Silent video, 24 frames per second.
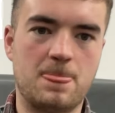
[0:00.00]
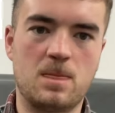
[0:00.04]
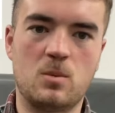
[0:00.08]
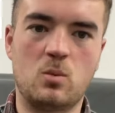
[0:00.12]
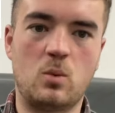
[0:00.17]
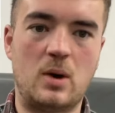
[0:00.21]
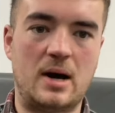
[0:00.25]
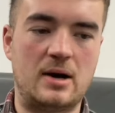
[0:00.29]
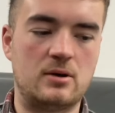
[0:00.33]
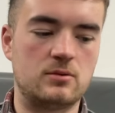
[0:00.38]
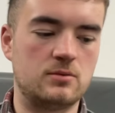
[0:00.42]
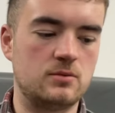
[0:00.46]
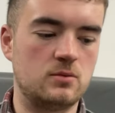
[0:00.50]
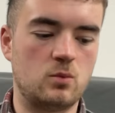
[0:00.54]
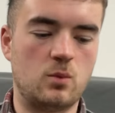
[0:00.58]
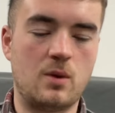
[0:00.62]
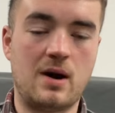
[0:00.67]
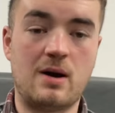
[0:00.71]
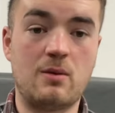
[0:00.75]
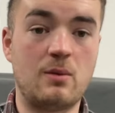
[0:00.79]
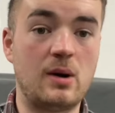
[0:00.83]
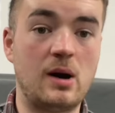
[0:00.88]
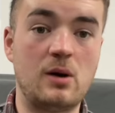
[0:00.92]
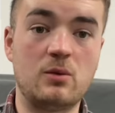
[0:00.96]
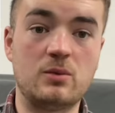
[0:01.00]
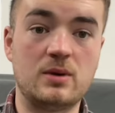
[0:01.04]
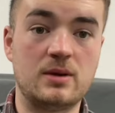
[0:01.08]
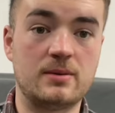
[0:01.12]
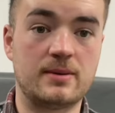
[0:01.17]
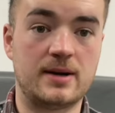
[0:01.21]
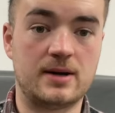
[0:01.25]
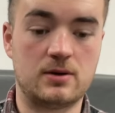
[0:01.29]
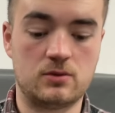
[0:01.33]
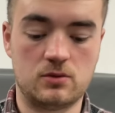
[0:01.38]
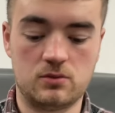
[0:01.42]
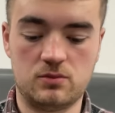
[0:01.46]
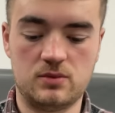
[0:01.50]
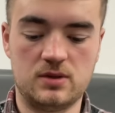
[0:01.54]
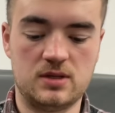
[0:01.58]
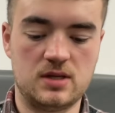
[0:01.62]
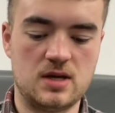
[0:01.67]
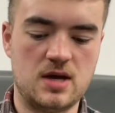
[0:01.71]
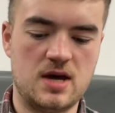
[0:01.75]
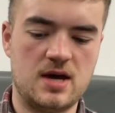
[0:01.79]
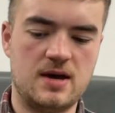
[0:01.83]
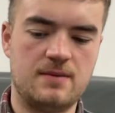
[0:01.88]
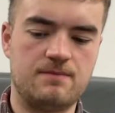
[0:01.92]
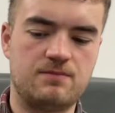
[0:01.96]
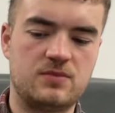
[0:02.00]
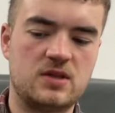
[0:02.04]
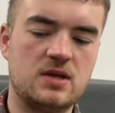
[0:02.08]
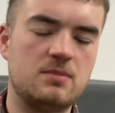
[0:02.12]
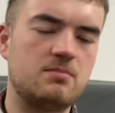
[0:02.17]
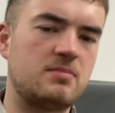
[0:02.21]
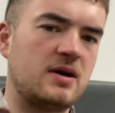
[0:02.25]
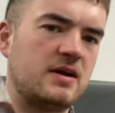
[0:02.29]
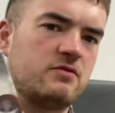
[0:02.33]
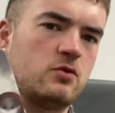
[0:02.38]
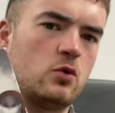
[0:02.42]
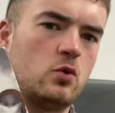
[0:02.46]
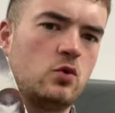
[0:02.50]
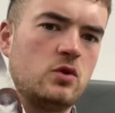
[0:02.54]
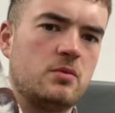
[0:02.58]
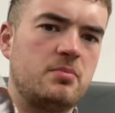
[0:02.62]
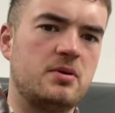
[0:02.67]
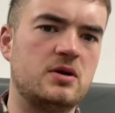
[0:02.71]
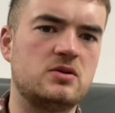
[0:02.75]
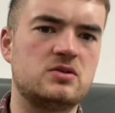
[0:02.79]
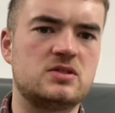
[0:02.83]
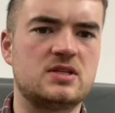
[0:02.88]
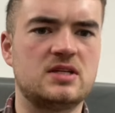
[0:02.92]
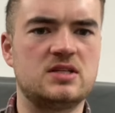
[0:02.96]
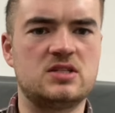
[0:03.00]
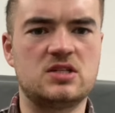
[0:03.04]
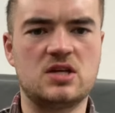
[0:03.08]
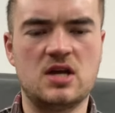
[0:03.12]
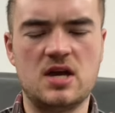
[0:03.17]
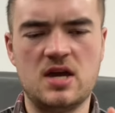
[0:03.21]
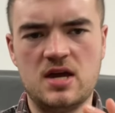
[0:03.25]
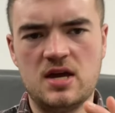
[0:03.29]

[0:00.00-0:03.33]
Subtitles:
Wow. We didn't pay for all the postage.